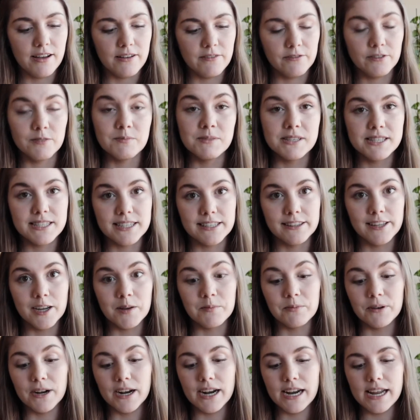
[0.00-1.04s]
from the seed
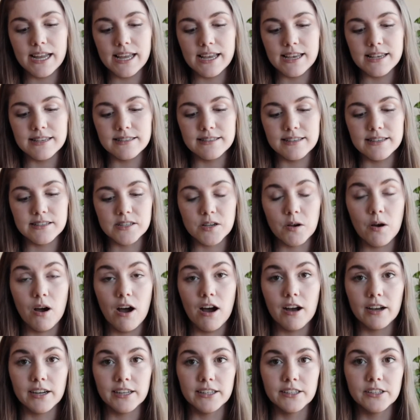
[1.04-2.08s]
library is this
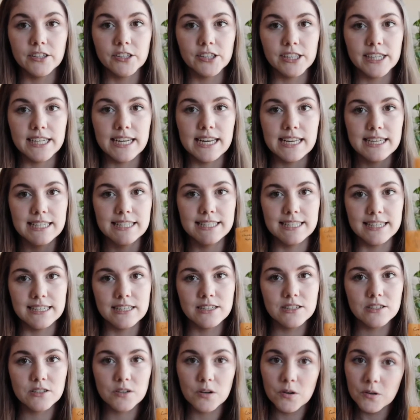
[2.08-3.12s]
Oaxacan green
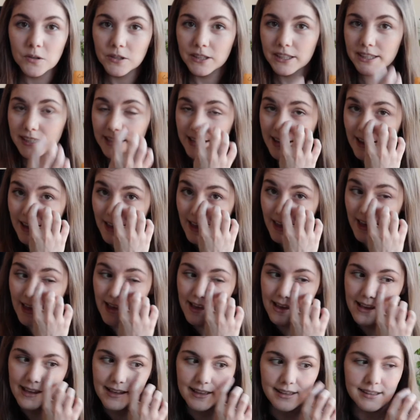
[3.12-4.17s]
dent corn.
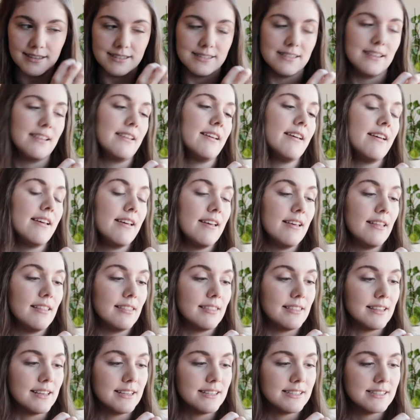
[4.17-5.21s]
And
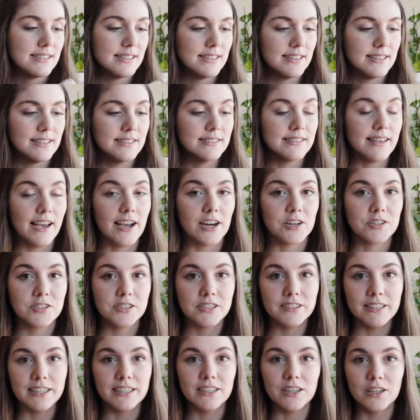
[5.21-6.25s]
this is
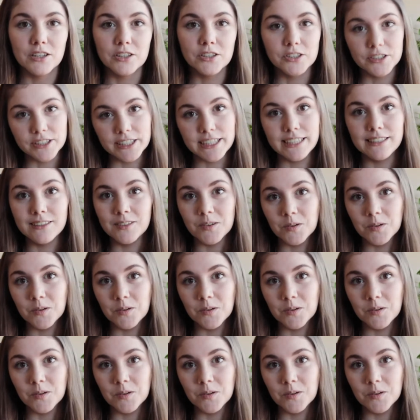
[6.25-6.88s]
actually a green